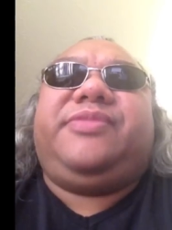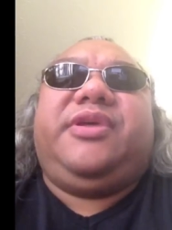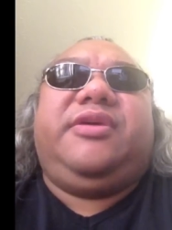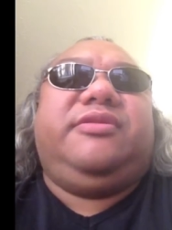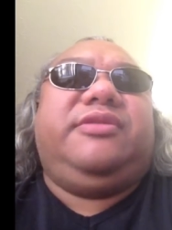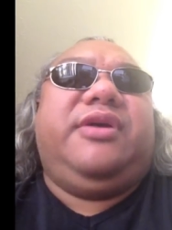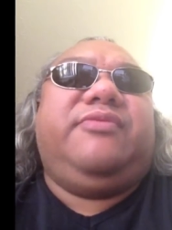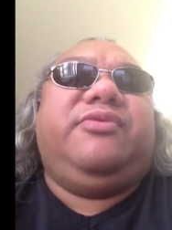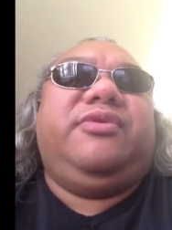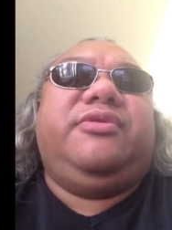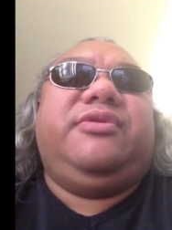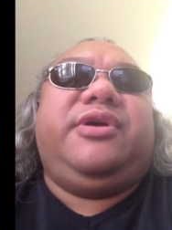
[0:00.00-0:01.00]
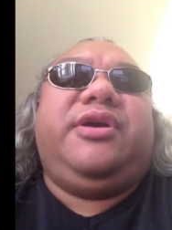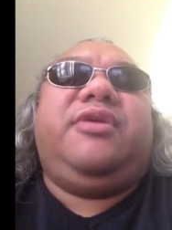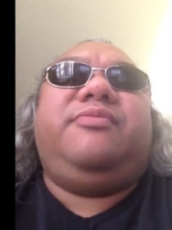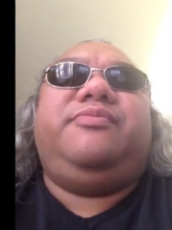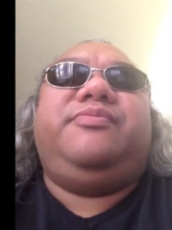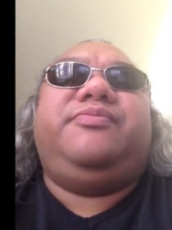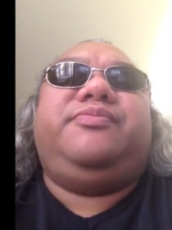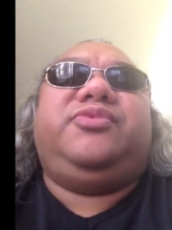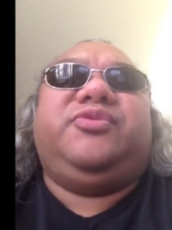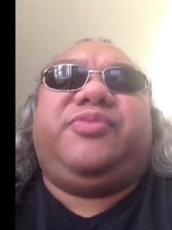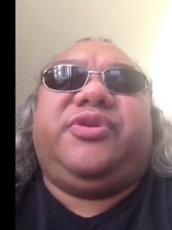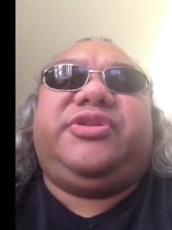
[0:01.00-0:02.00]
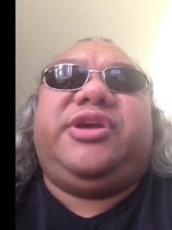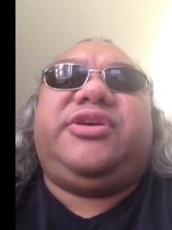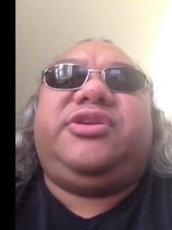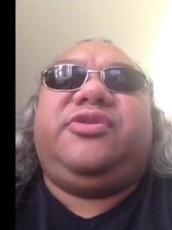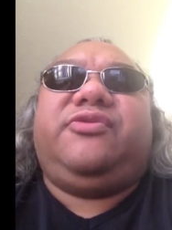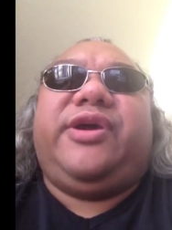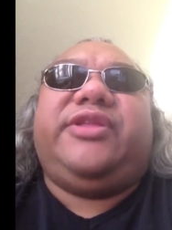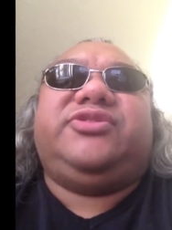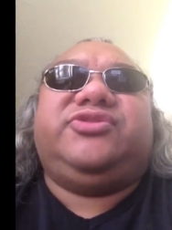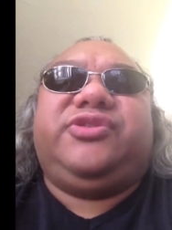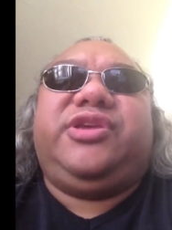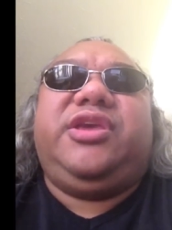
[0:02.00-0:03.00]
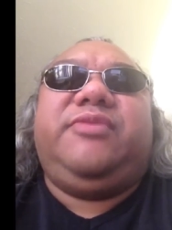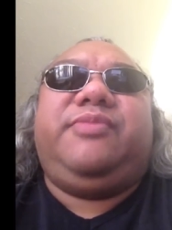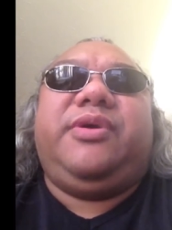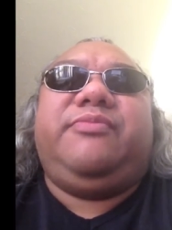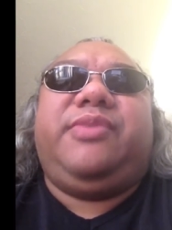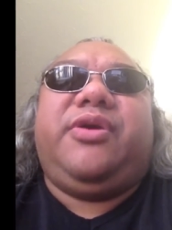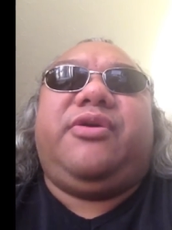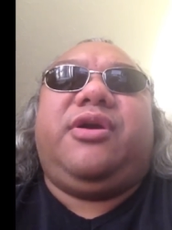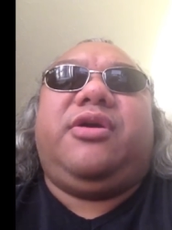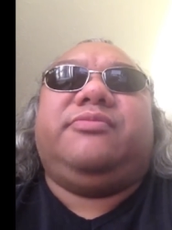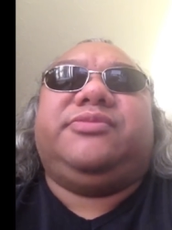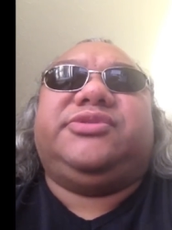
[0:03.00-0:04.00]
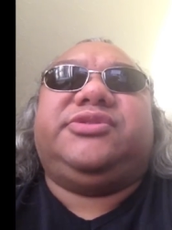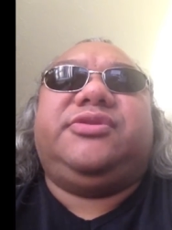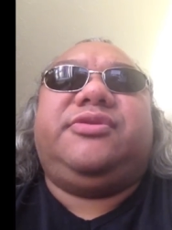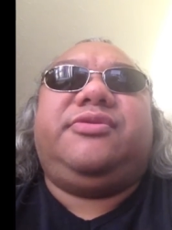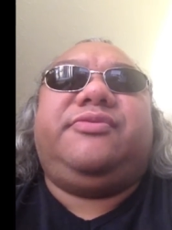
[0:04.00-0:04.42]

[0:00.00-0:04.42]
that will help to protect your rights to keep and bear arms.